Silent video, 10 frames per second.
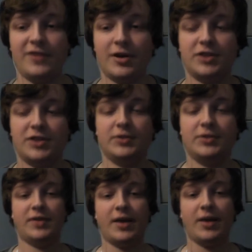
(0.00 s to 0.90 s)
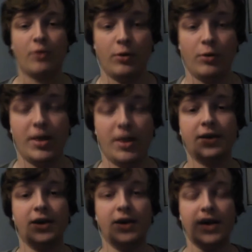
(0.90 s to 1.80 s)
VR, so it's sort of that whole
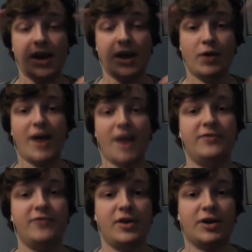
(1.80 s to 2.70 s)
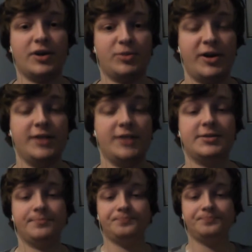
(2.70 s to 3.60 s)
like interactive VR
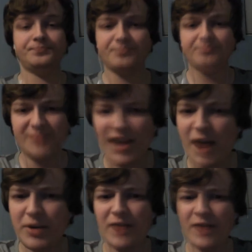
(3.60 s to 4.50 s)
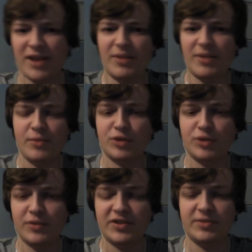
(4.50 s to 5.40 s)
experience. And I would not recommend most
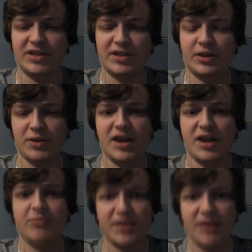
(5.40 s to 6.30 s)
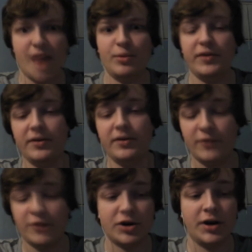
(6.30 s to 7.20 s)
movies to be seen in 3D, but that movie
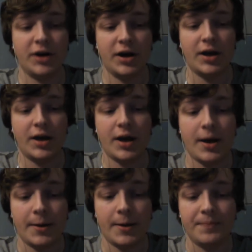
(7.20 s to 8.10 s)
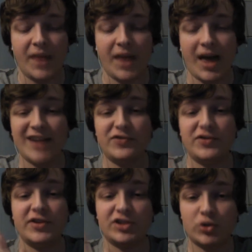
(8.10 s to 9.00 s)
for sure. As
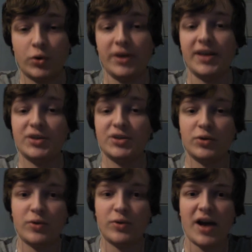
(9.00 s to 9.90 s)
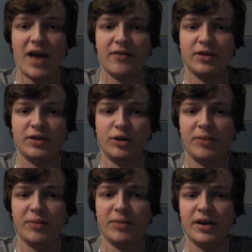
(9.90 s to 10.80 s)
for the story, that's sort of where I have a
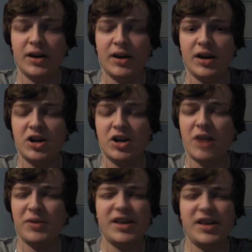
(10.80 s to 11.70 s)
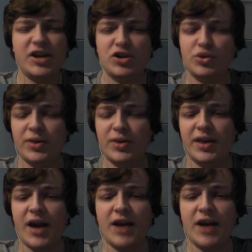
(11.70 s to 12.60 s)
little bit, not really issues with it.